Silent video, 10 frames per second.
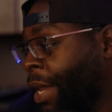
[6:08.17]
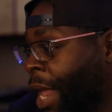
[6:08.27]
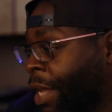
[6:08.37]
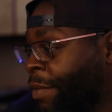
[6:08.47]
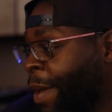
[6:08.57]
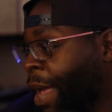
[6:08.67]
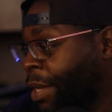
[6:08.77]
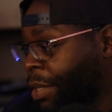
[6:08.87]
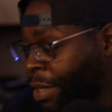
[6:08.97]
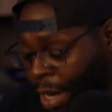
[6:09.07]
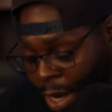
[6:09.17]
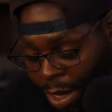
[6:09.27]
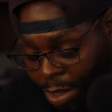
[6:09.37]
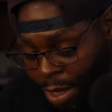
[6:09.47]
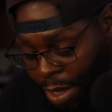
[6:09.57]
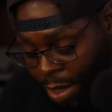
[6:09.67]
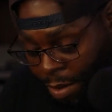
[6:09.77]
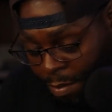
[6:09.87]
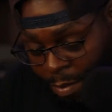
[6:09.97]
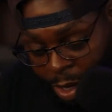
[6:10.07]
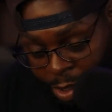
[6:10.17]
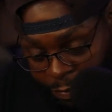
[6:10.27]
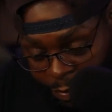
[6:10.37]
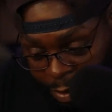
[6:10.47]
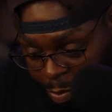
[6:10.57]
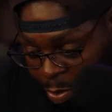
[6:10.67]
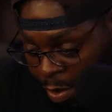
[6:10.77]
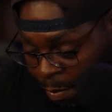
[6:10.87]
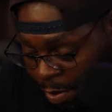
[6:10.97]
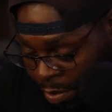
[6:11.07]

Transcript: a nice packaging. I like that. Makes it feel premium.